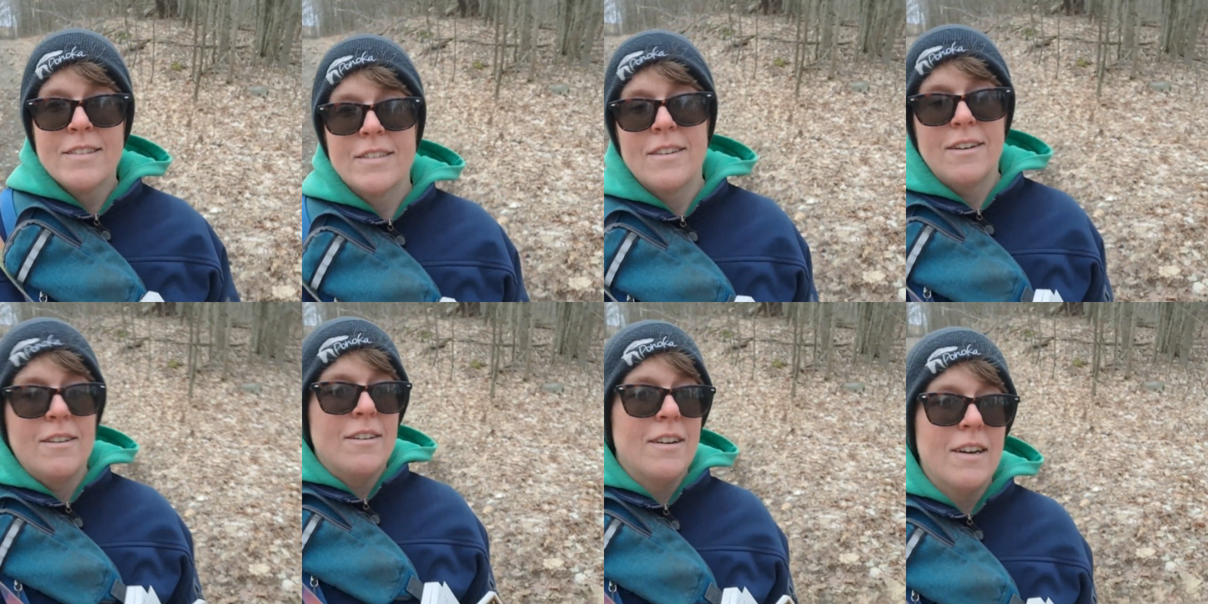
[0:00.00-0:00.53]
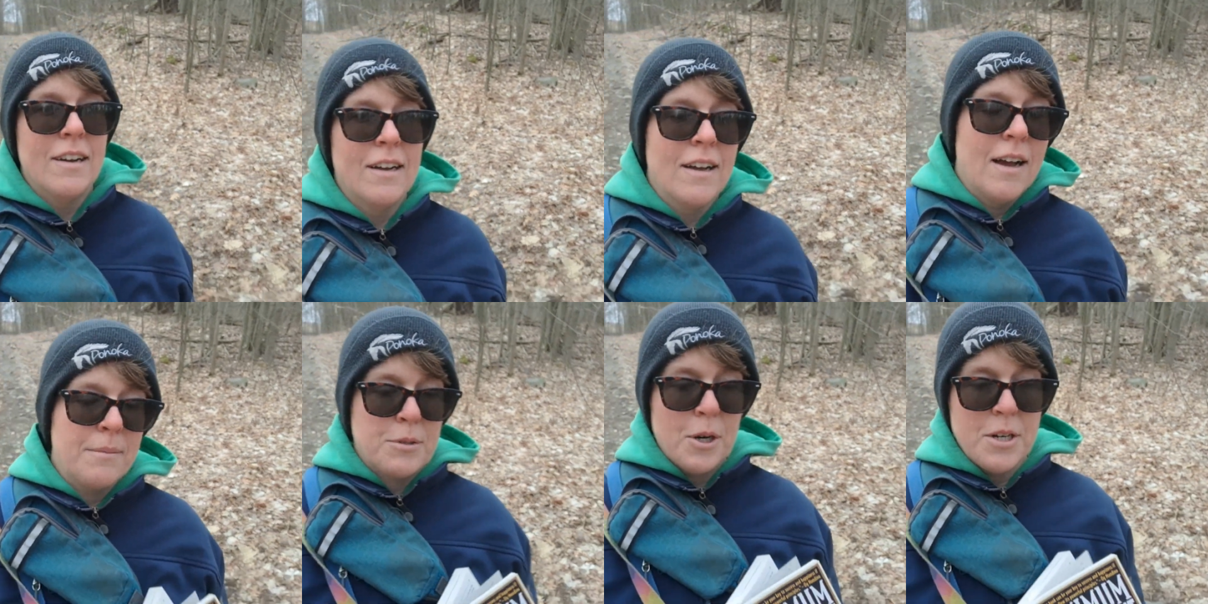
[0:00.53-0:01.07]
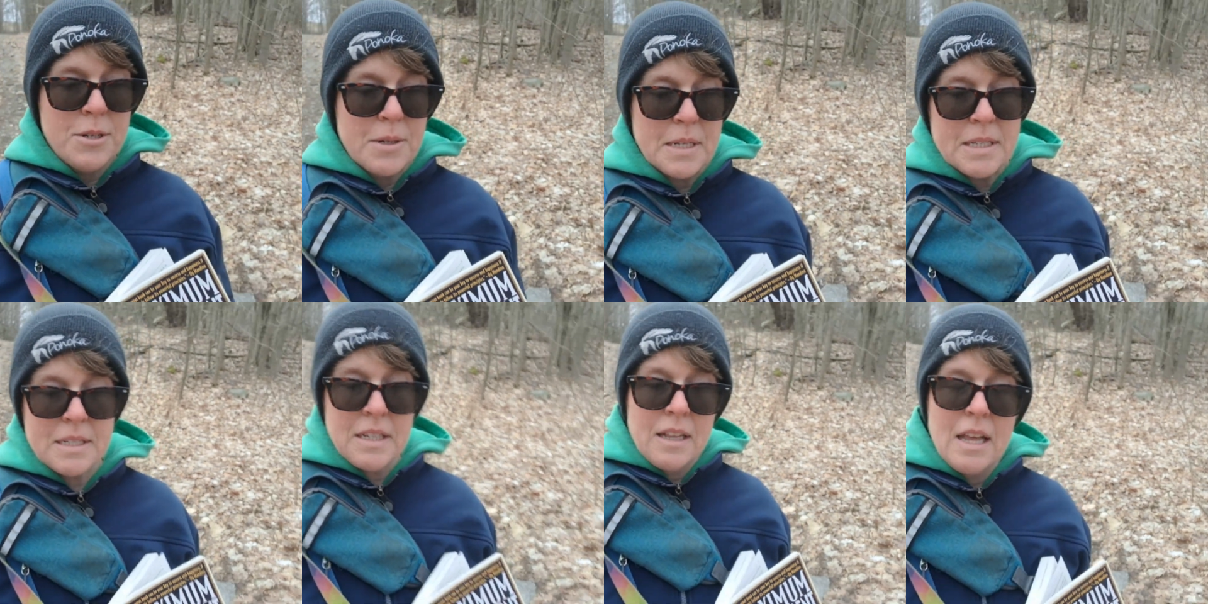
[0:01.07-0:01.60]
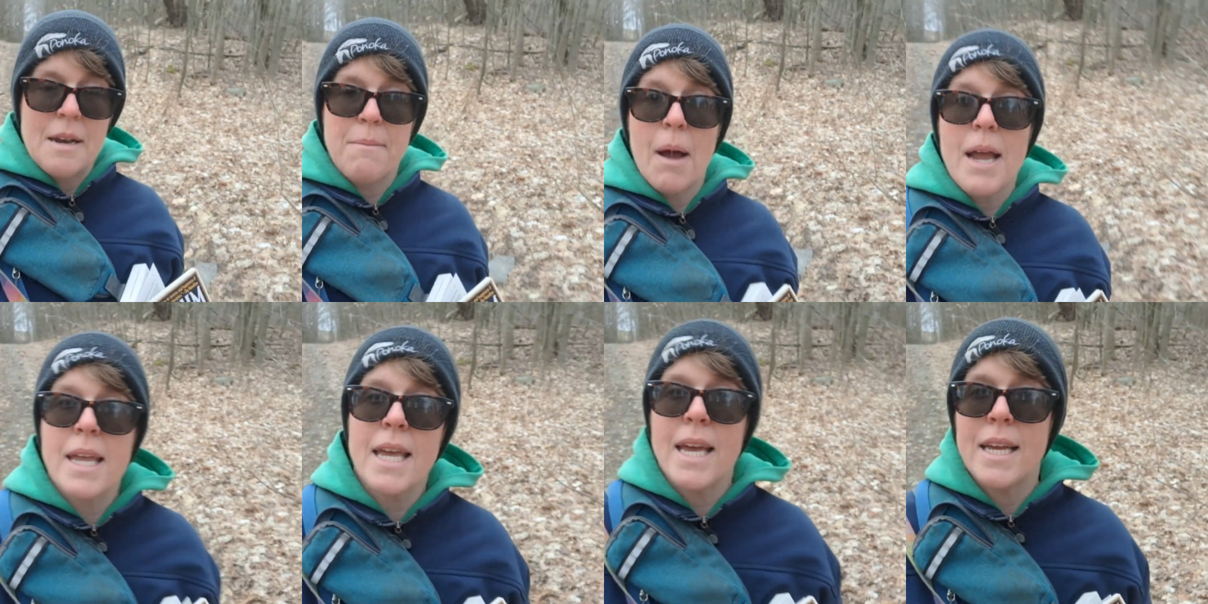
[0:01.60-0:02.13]
So I'm trying to instill in
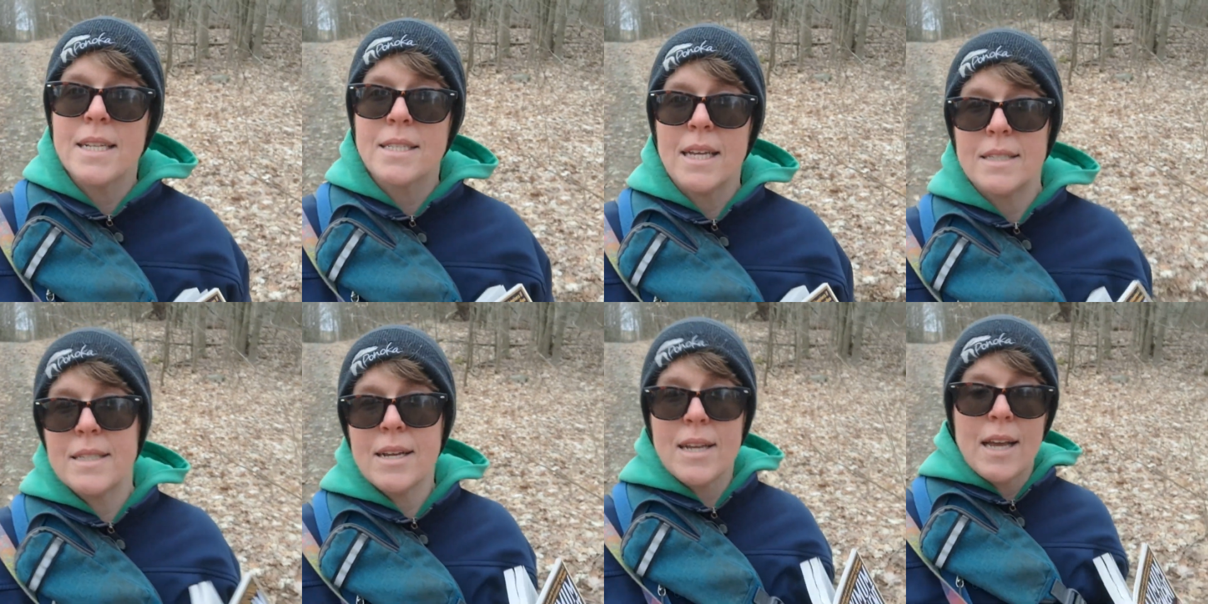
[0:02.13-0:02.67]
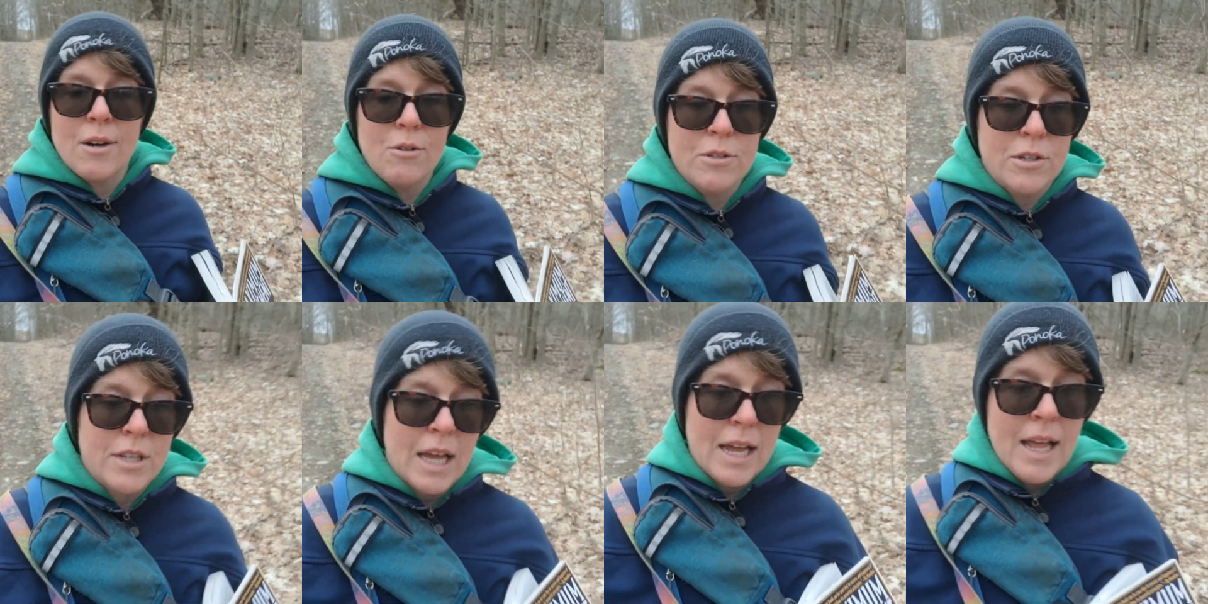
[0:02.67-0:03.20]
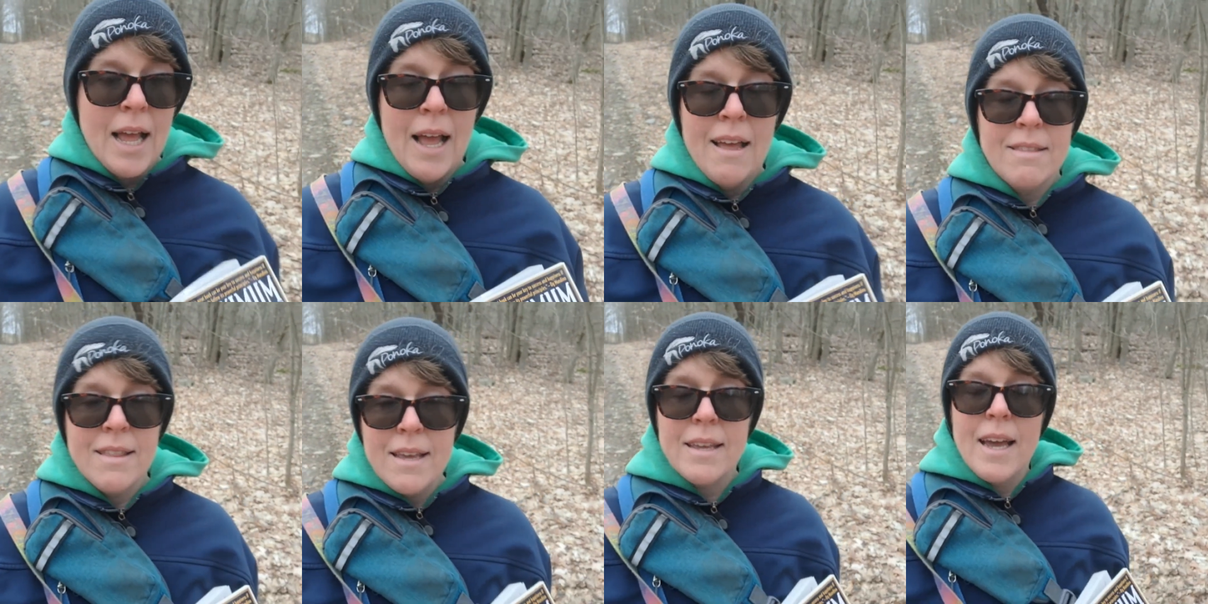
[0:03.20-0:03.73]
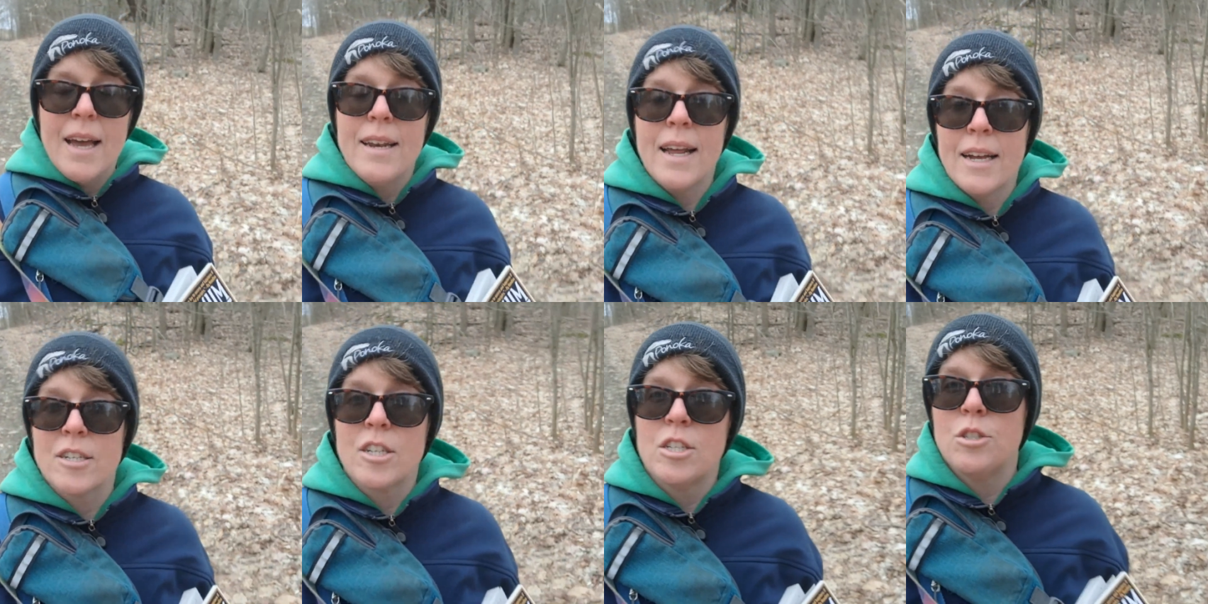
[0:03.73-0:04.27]
my kids as they get older that they can
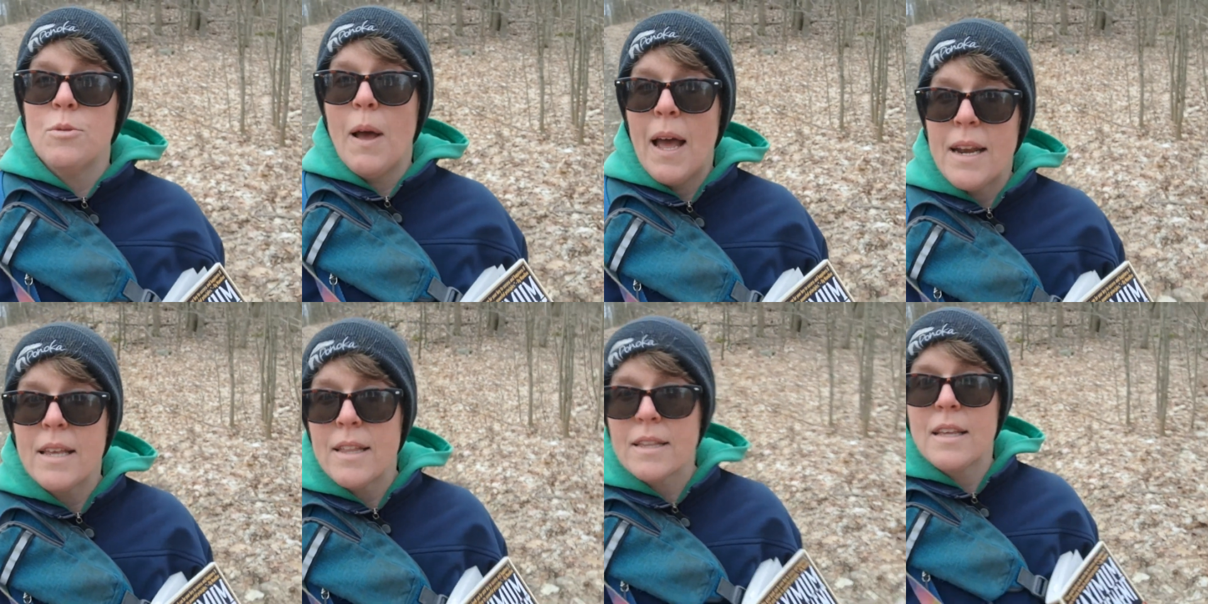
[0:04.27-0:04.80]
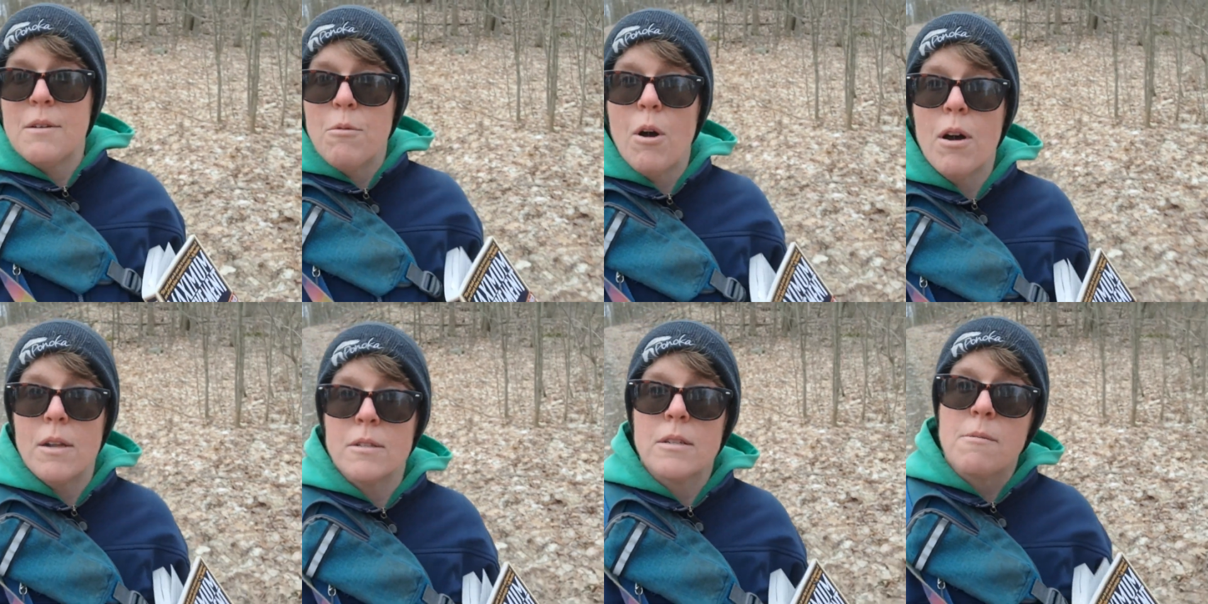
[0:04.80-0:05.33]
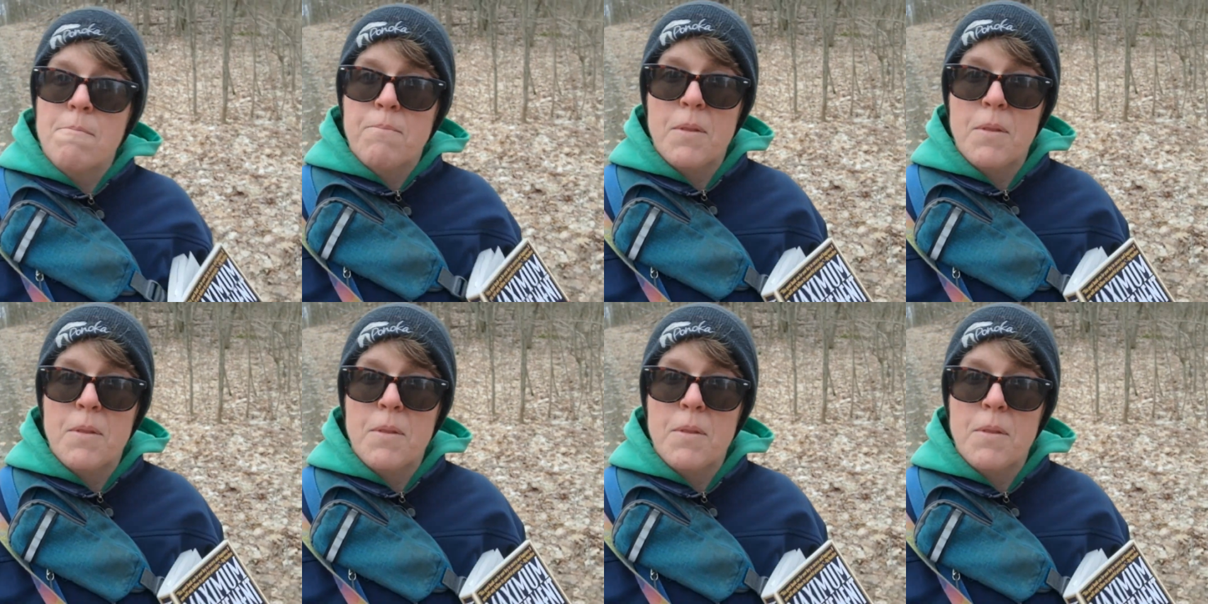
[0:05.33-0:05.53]
actually do anything they want.